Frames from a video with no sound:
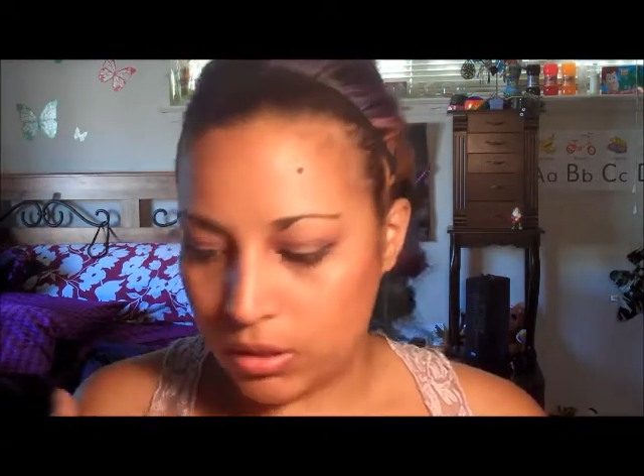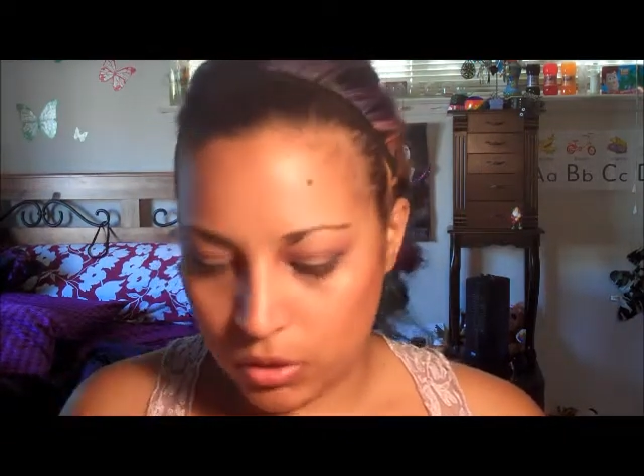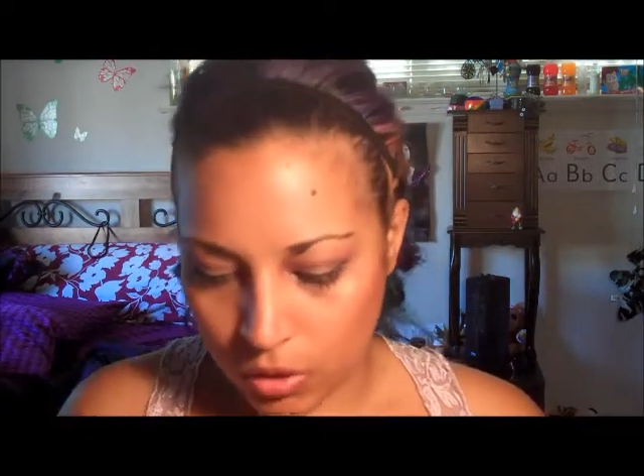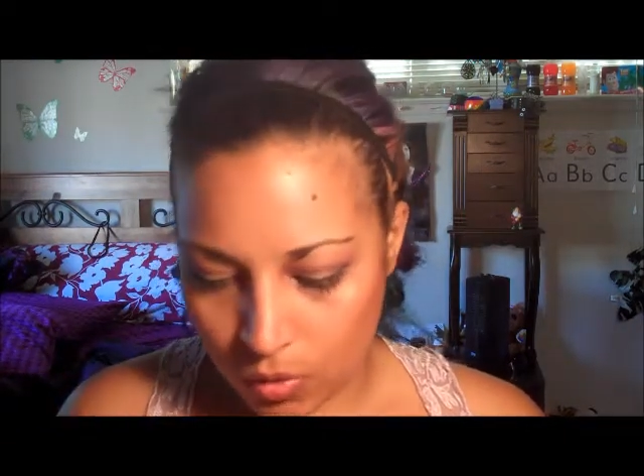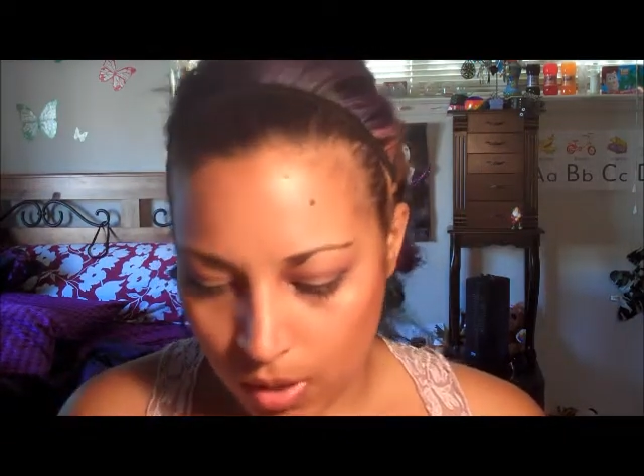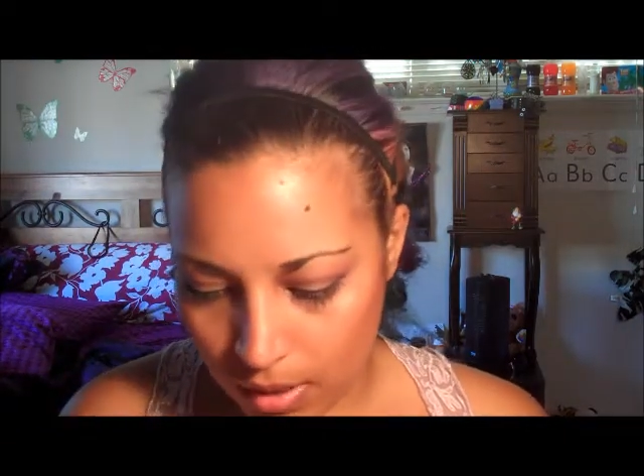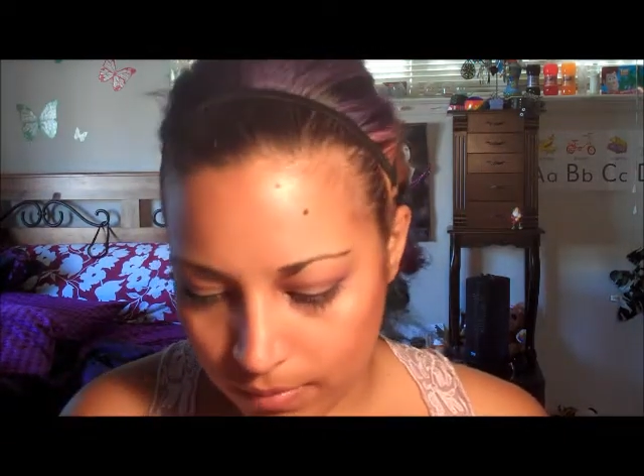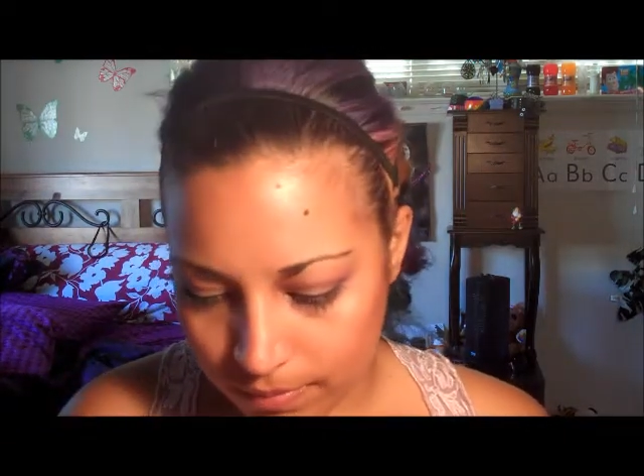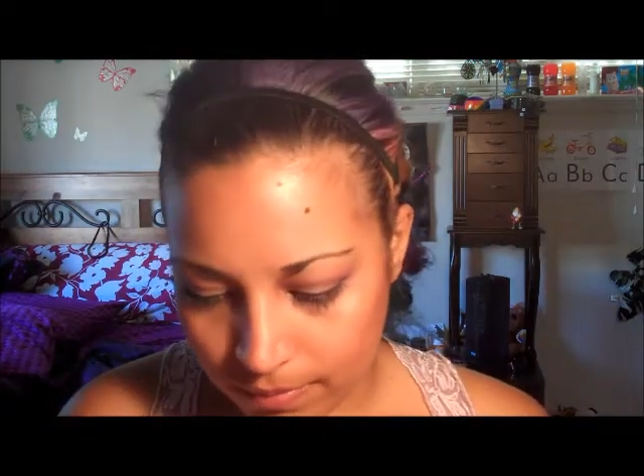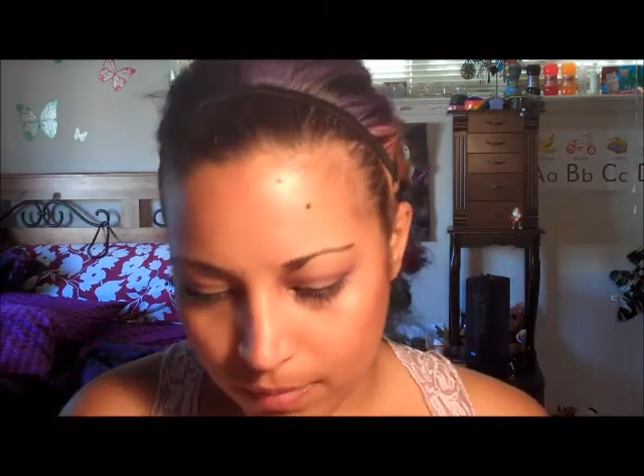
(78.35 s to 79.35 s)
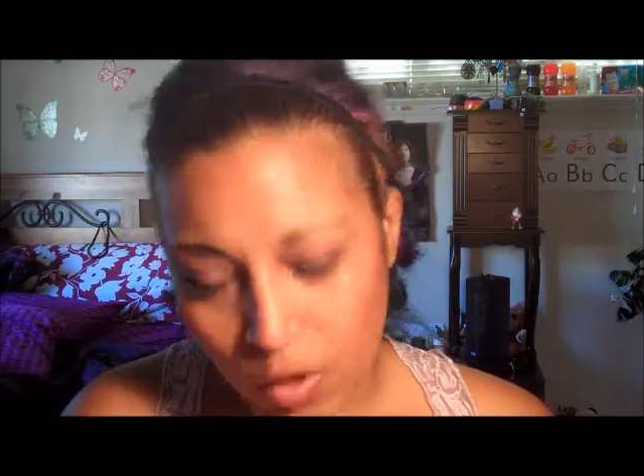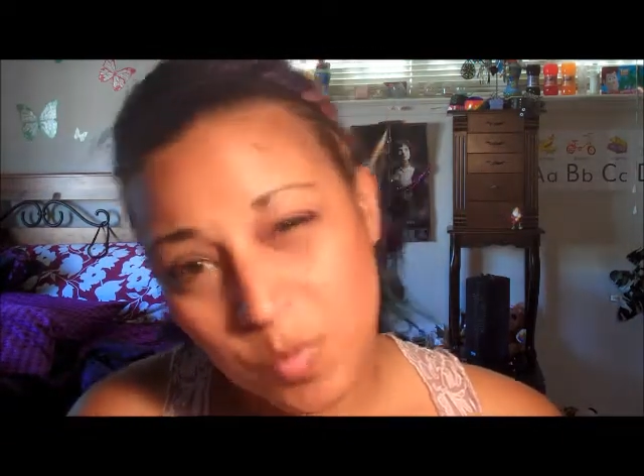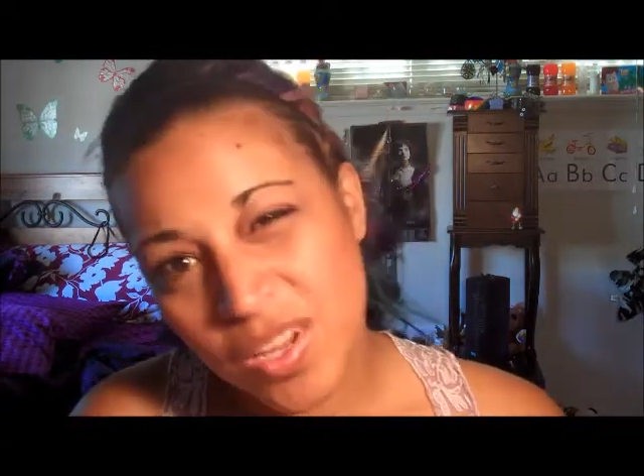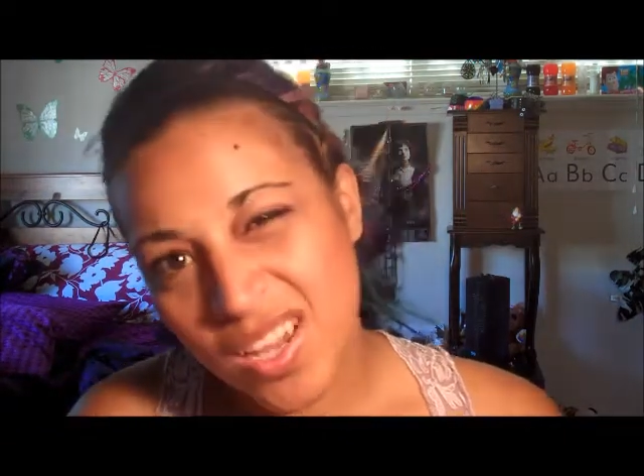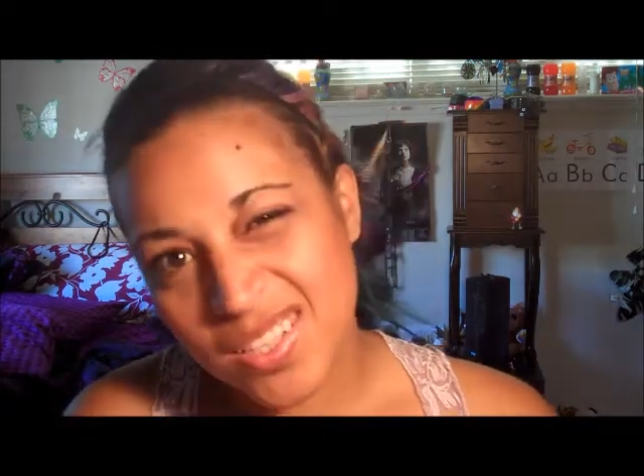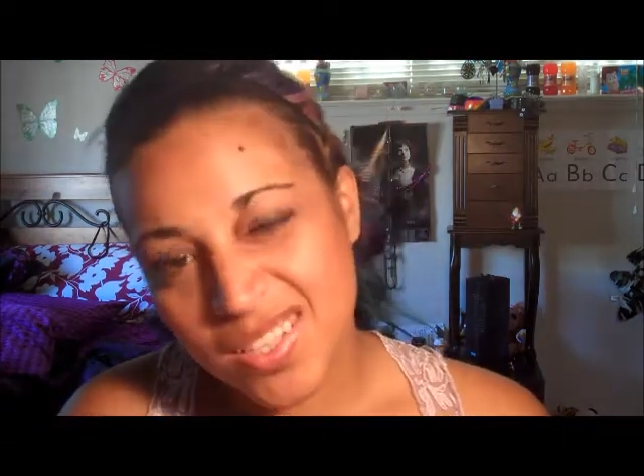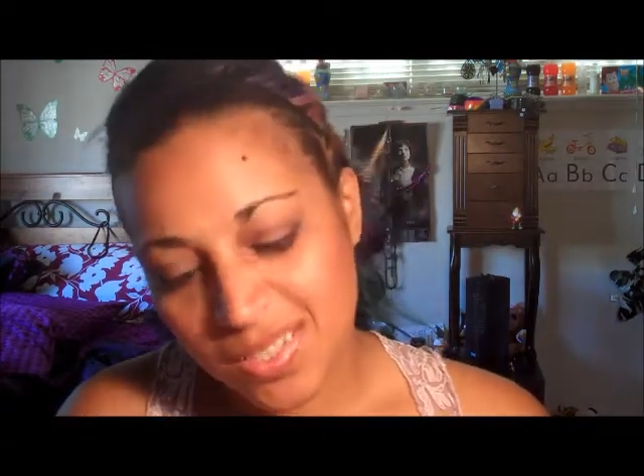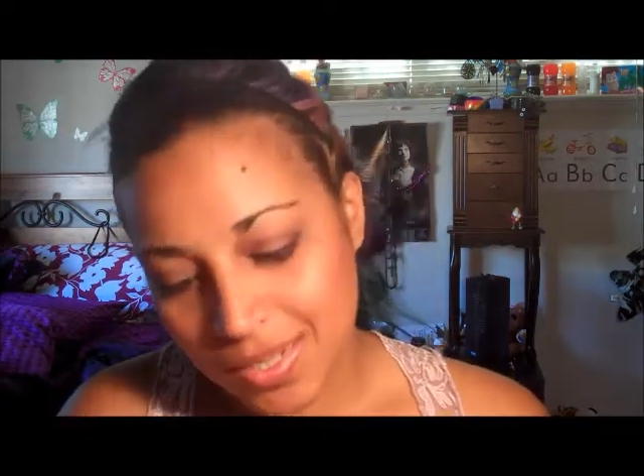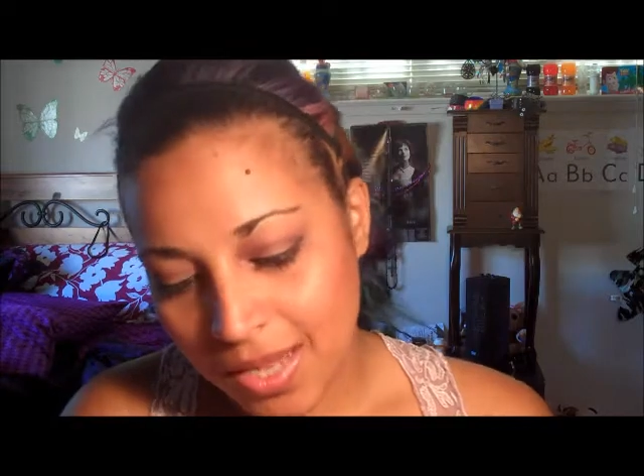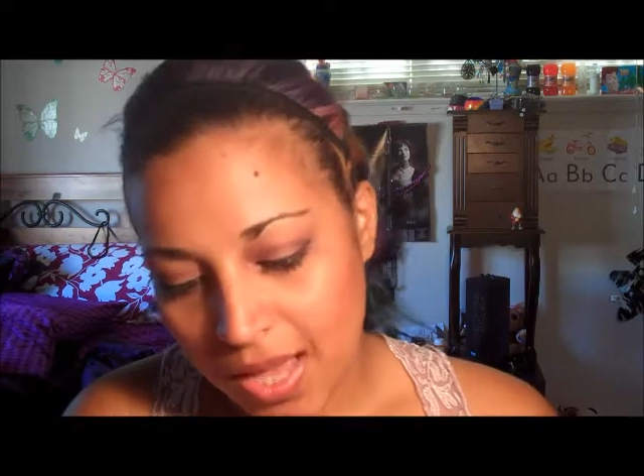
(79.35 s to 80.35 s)
So uh, I hope you guys
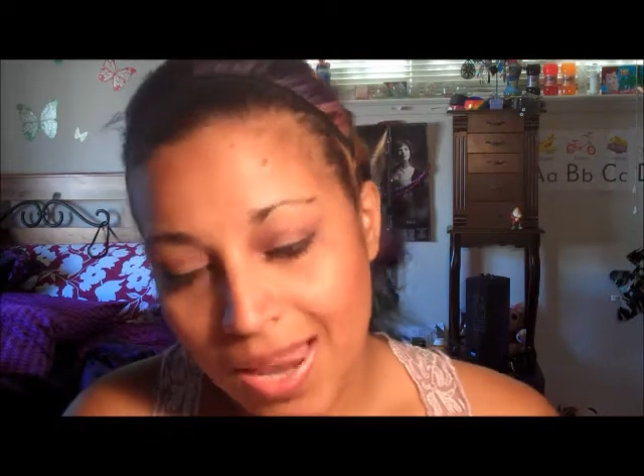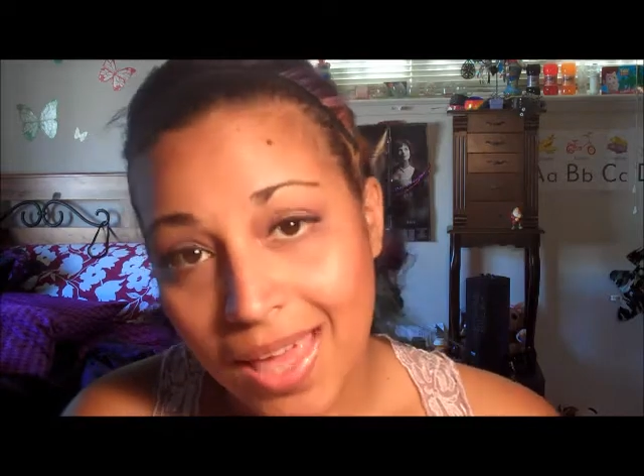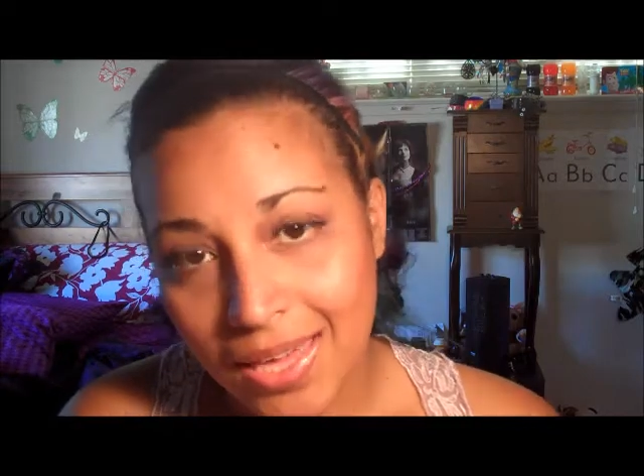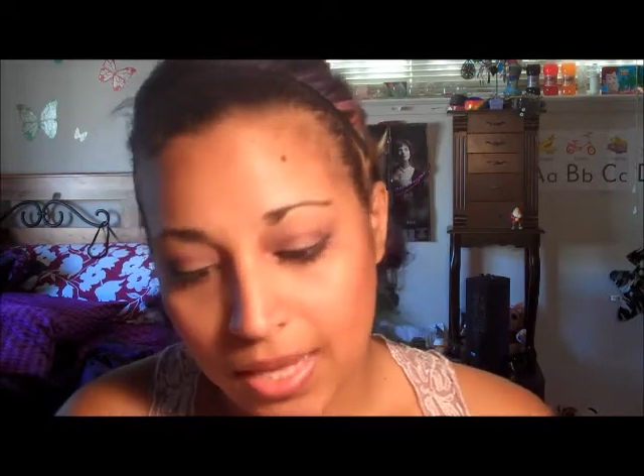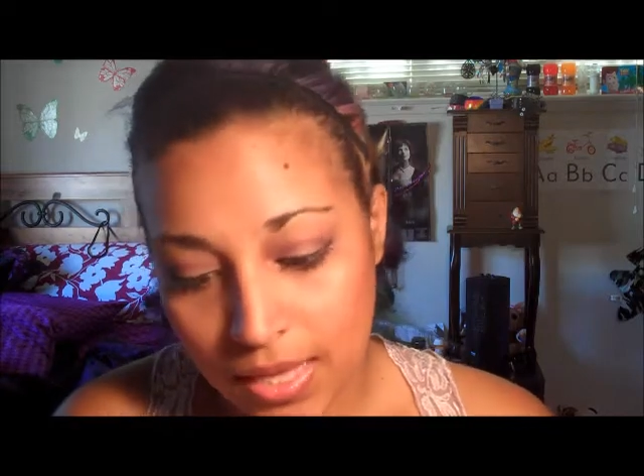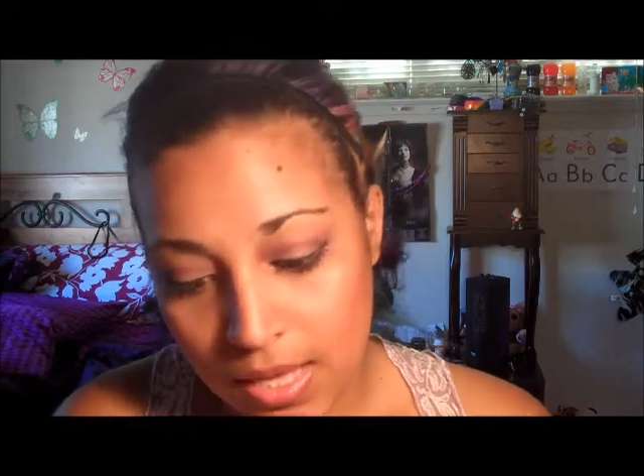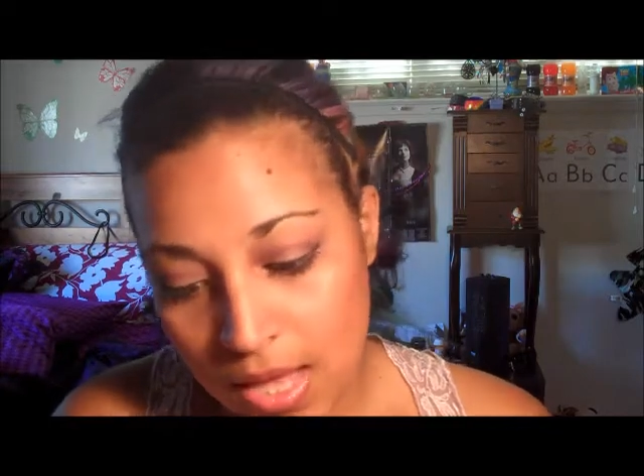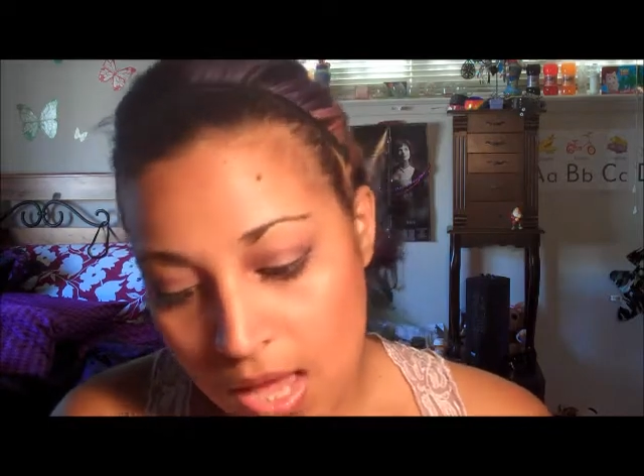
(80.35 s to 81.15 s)
like it.